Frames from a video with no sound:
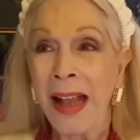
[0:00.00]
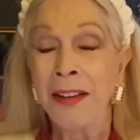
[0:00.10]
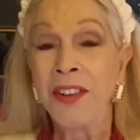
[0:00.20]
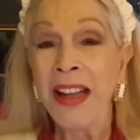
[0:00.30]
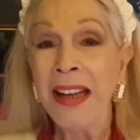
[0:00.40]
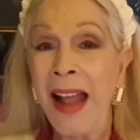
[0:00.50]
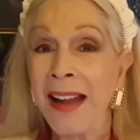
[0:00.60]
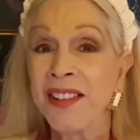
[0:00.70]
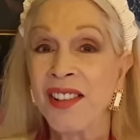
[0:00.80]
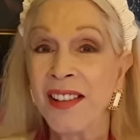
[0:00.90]
and they
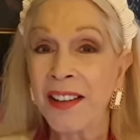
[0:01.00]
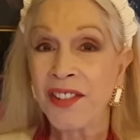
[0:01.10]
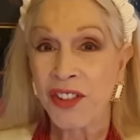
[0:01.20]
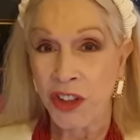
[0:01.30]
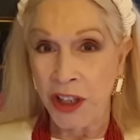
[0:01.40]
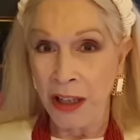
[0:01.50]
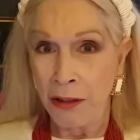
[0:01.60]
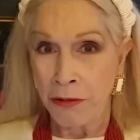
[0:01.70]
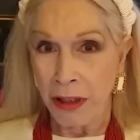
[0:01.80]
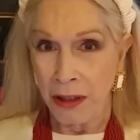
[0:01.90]
had six
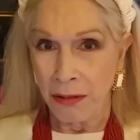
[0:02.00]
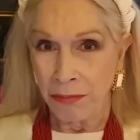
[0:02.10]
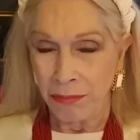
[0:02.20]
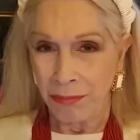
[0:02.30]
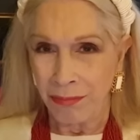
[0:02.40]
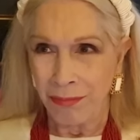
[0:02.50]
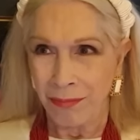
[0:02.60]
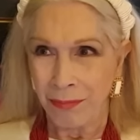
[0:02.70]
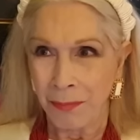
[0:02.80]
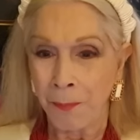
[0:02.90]
children.
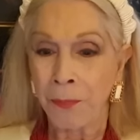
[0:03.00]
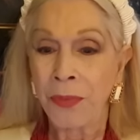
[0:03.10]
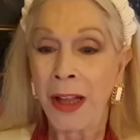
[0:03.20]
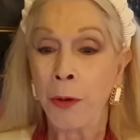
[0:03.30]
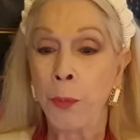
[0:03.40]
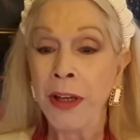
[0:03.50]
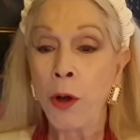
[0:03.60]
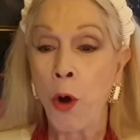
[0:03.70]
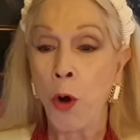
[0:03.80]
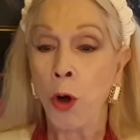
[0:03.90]
And
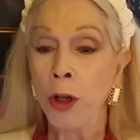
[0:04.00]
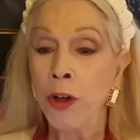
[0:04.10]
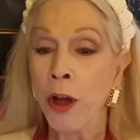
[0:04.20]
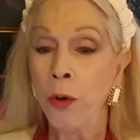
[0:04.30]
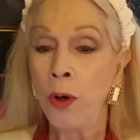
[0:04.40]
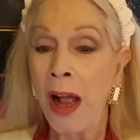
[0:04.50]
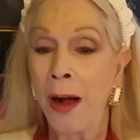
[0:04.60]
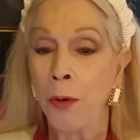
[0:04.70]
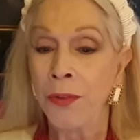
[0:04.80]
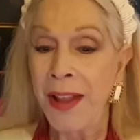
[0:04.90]
we all know
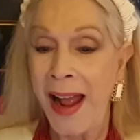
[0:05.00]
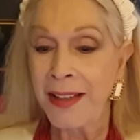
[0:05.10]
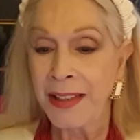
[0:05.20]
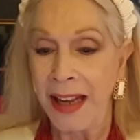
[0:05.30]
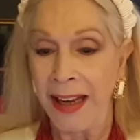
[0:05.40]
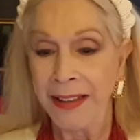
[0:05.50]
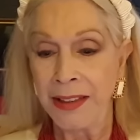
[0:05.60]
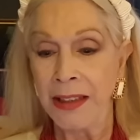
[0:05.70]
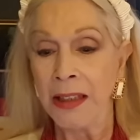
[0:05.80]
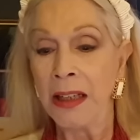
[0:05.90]
how that
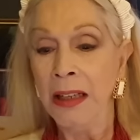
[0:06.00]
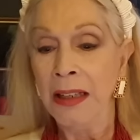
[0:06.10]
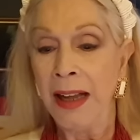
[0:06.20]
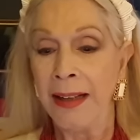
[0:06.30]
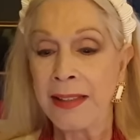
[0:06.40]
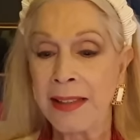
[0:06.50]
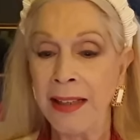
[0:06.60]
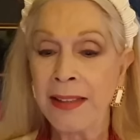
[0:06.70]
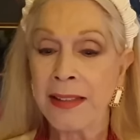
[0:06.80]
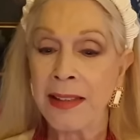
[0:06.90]
ended. And
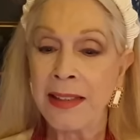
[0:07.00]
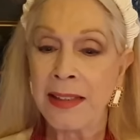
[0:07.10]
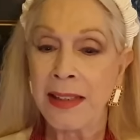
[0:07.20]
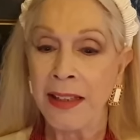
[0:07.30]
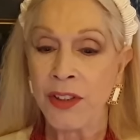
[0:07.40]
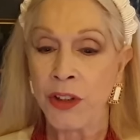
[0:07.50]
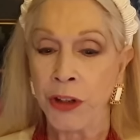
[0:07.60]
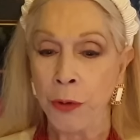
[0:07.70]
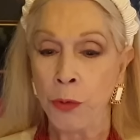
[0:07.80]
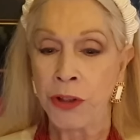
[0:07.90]
since this is
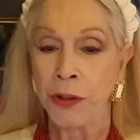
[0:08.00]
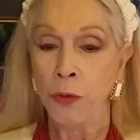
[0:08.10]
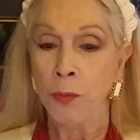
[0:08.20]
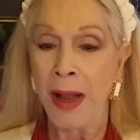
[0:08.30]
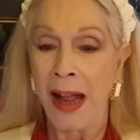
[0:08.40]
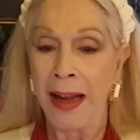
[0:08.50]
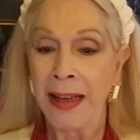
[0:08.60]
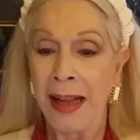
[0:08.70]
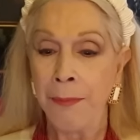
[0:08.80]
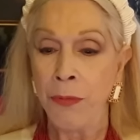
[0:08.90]
YouTube,
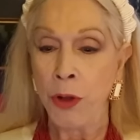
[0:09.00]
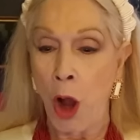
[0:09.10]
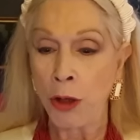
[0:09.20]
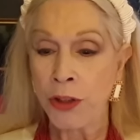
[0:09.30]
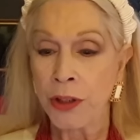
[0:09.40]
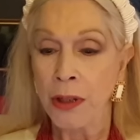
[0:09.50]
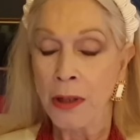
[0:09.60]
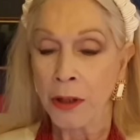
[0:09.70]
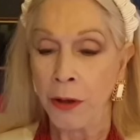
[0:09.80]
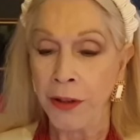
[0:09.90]
I am not
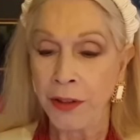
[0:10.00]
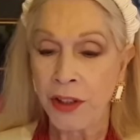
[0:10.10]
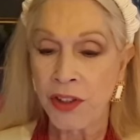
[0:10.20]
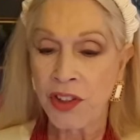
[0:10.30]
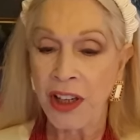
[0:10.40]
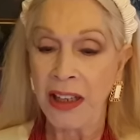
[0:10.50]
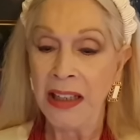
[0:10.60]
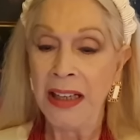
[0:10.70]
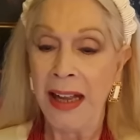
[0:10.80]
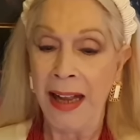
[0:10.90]
going to
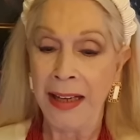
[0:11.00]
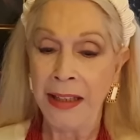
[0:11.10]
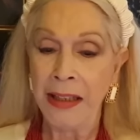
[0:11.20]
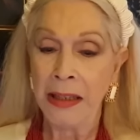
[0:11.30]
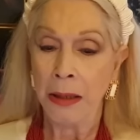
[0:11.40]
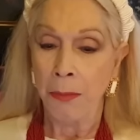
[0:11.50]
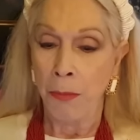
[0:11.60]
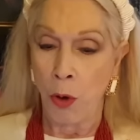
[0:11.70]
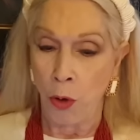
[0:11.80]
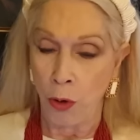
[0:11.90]
say any
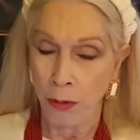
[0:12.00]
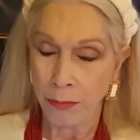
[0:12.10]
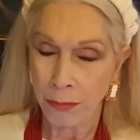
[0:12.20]
more.